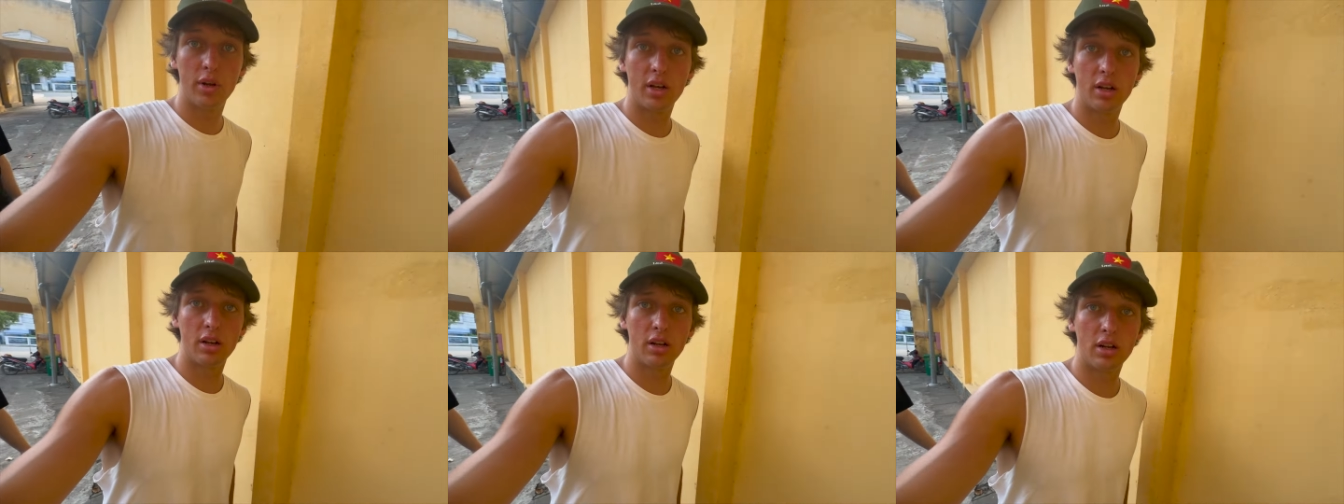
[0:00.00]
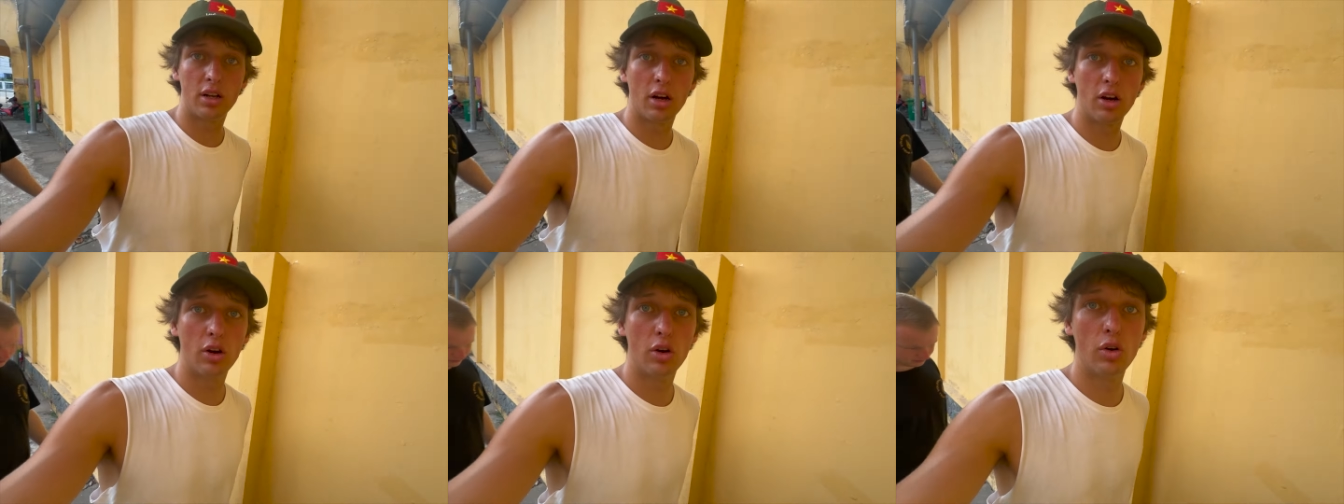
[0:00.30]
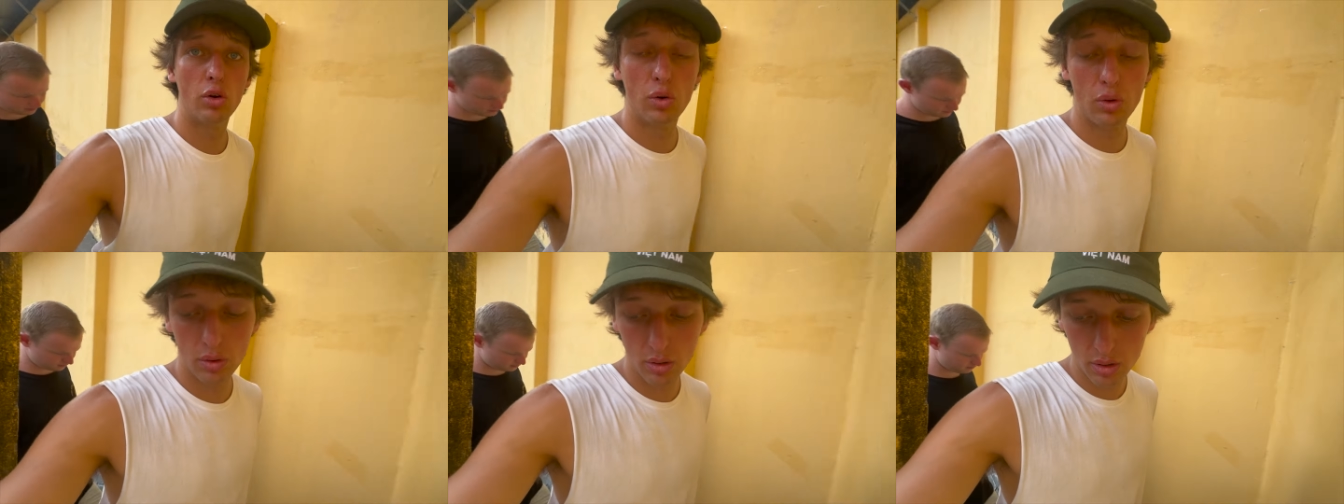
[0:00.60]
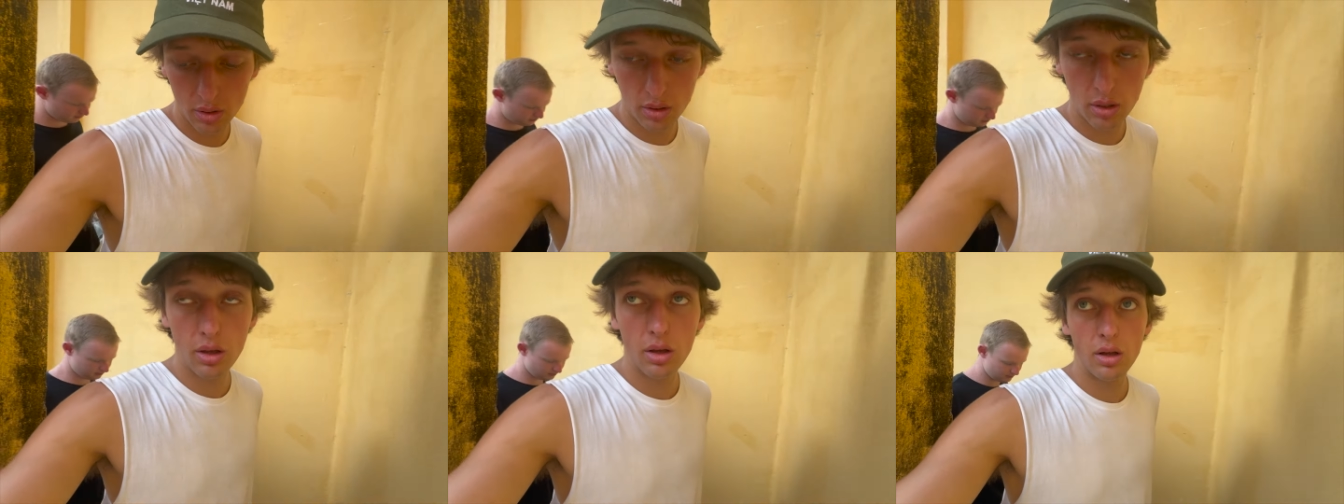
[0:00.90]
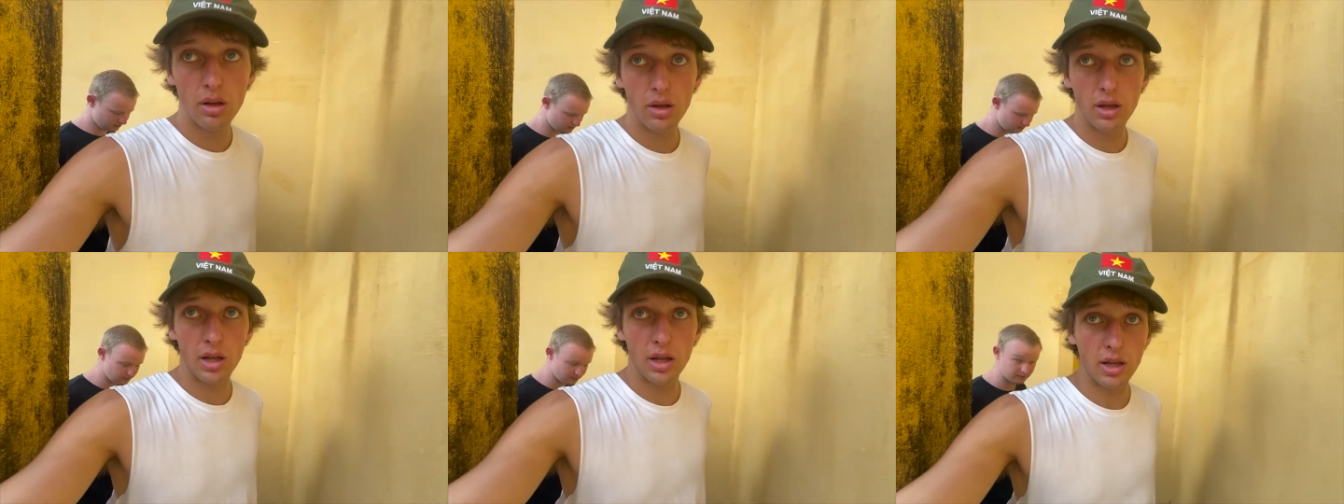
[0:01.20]
gonna go
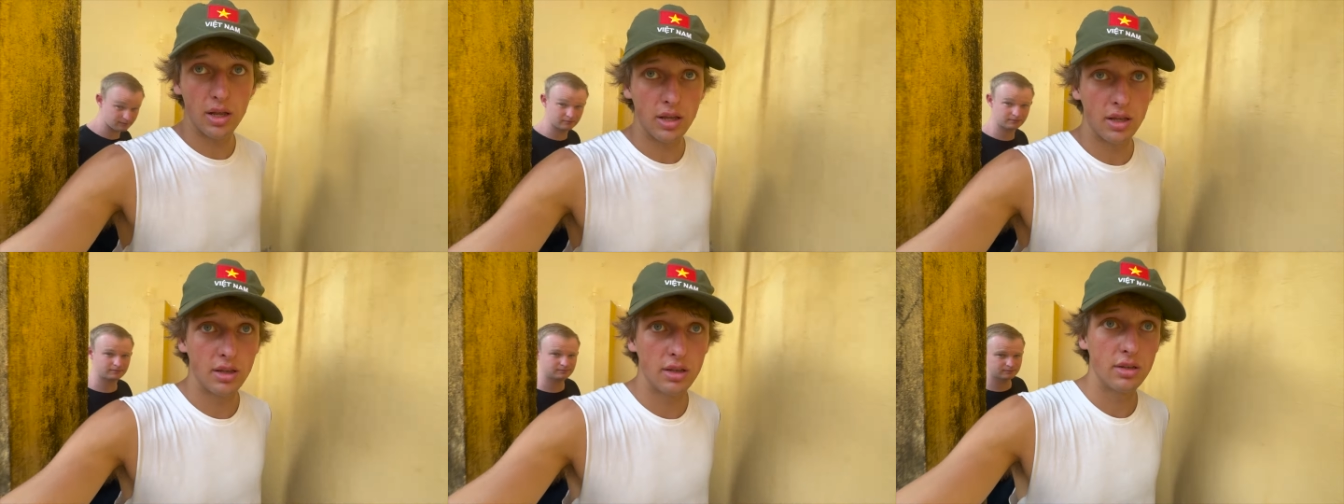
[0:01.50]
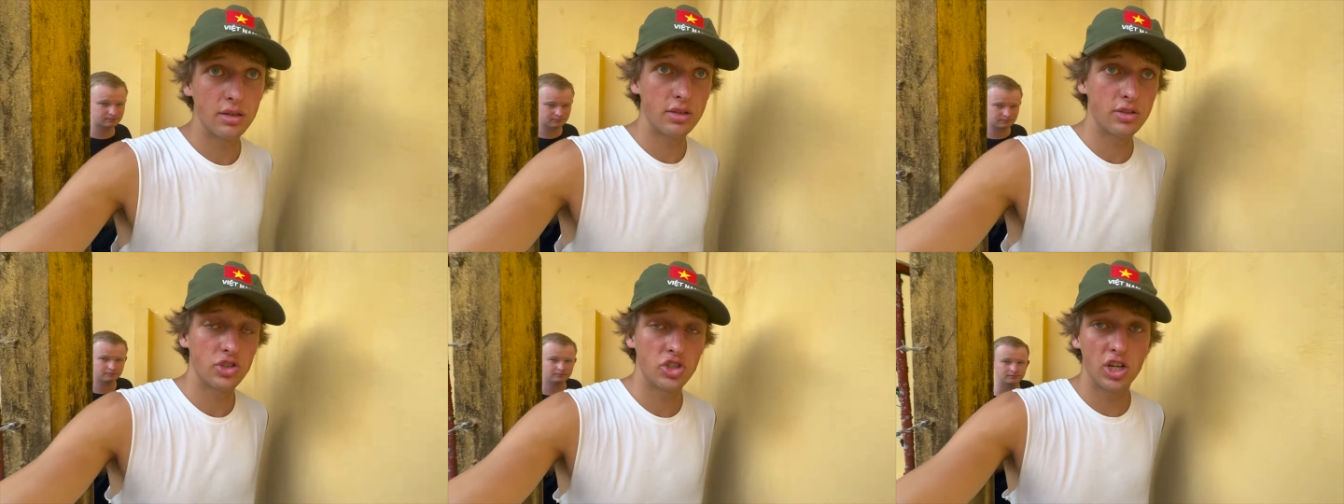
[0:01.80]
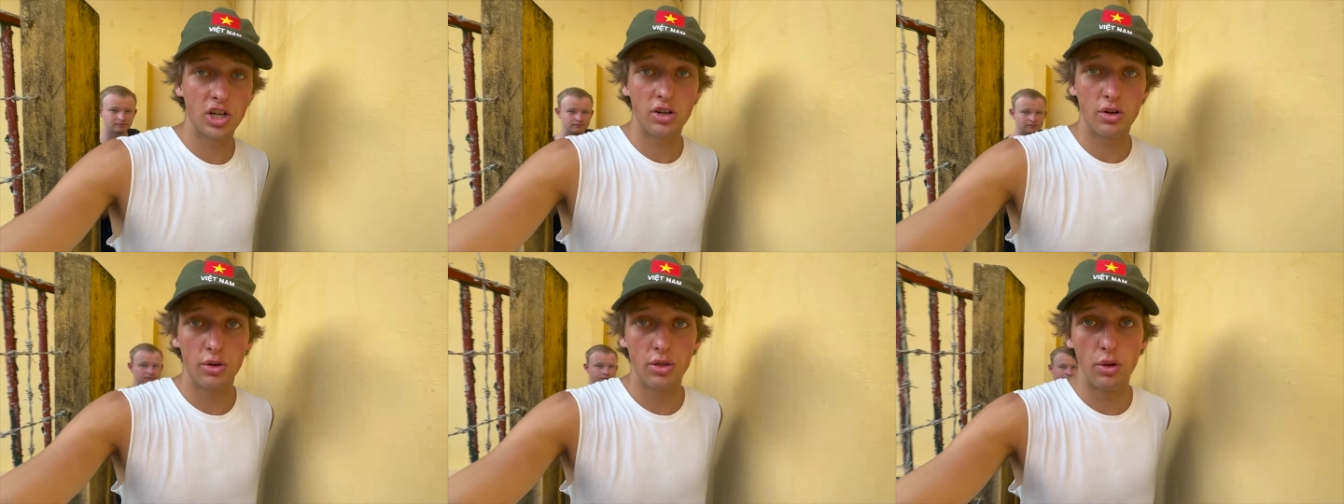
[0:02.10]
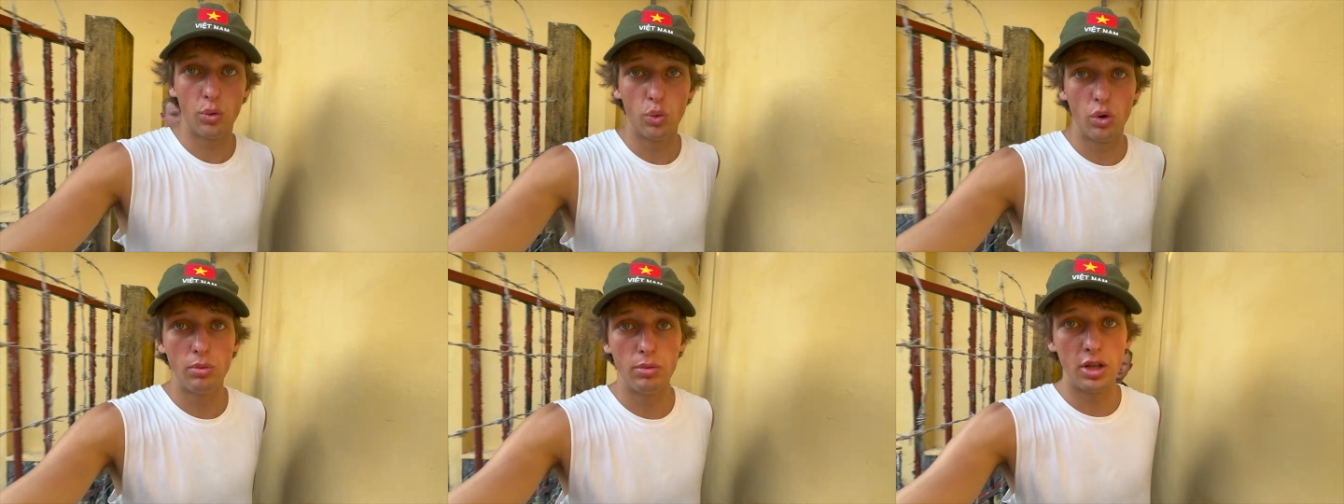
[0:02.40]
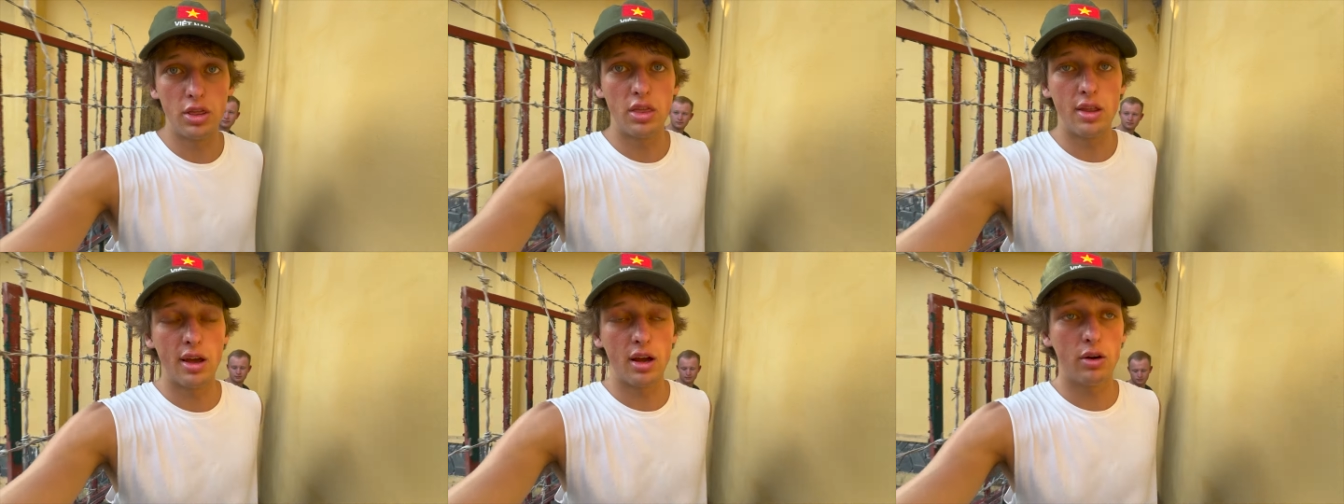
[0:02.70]
and check on the
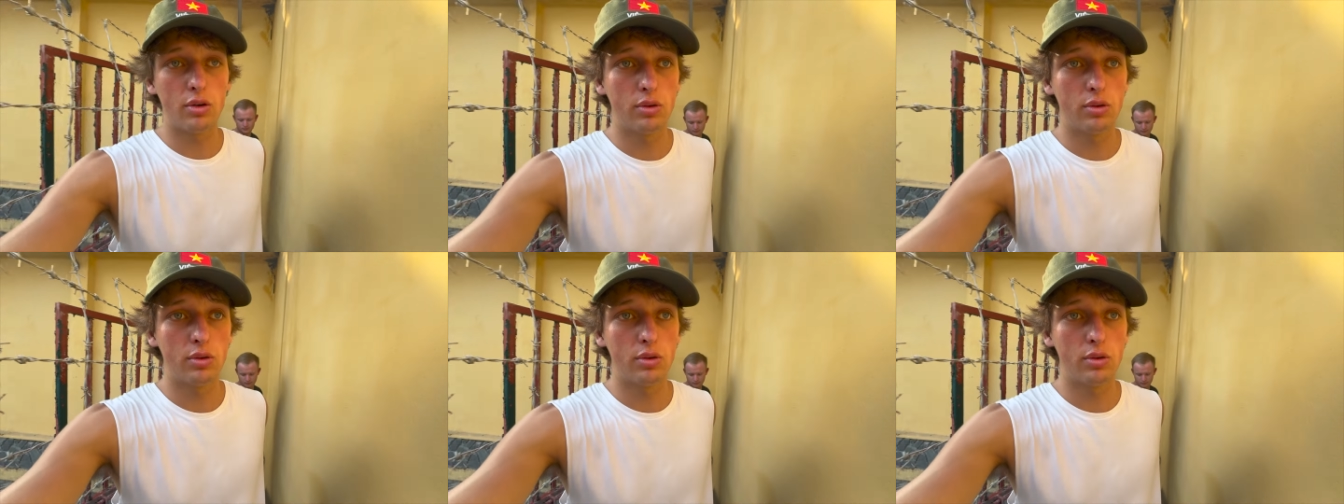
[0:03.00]
woman now.